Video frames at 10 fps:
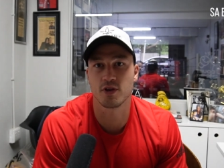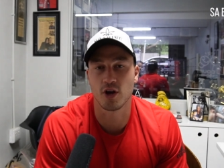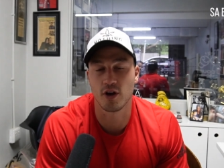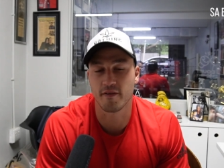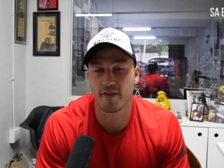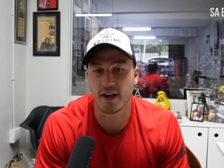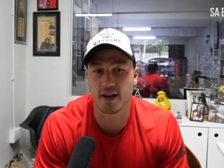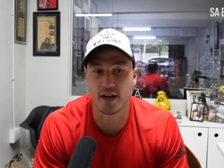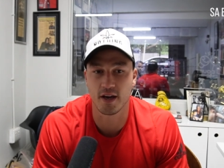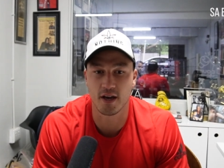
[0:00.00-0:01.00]
You know, I've had
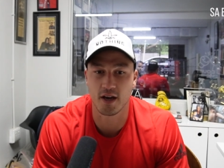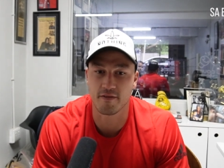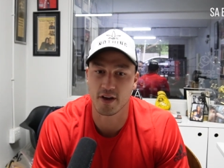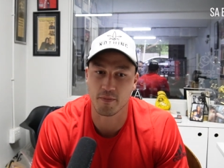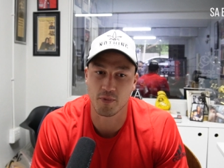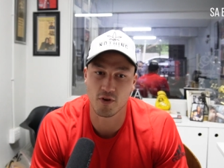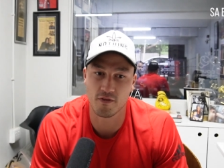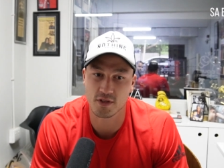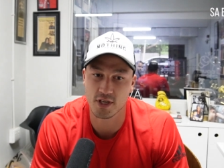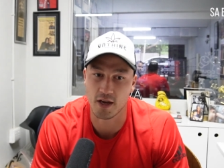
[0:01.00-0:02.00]
a
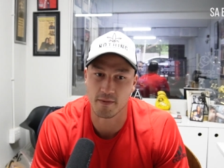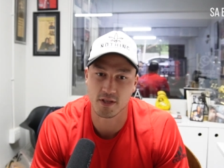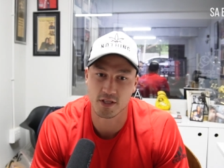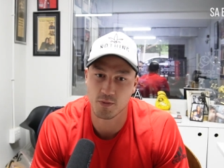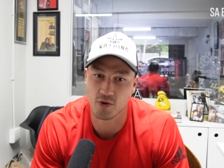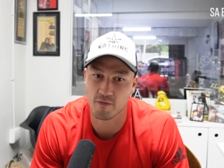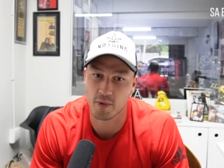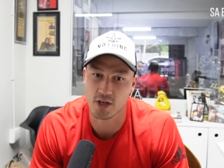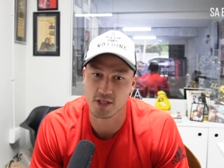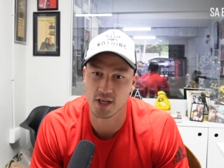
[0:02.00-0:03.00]
beautiful time in the sport of
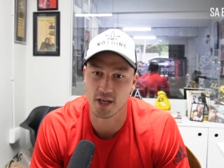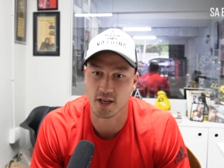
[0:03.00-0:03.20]
boxing,